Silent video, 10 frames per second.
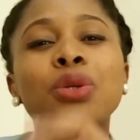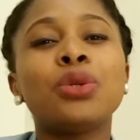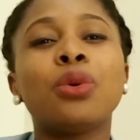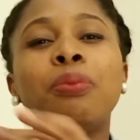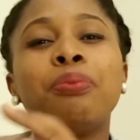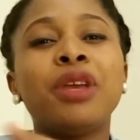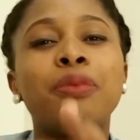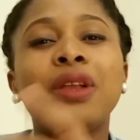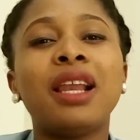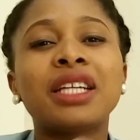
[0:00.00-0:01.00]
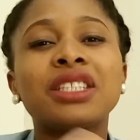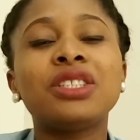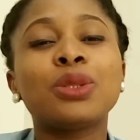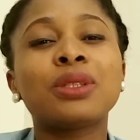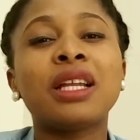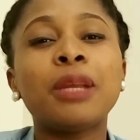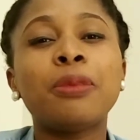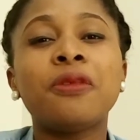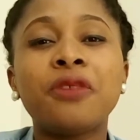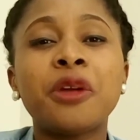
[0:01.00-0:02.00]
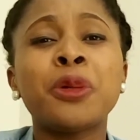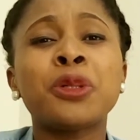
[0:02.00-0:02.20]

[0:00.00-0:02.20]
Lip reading: your baby lashes on that nipple very well,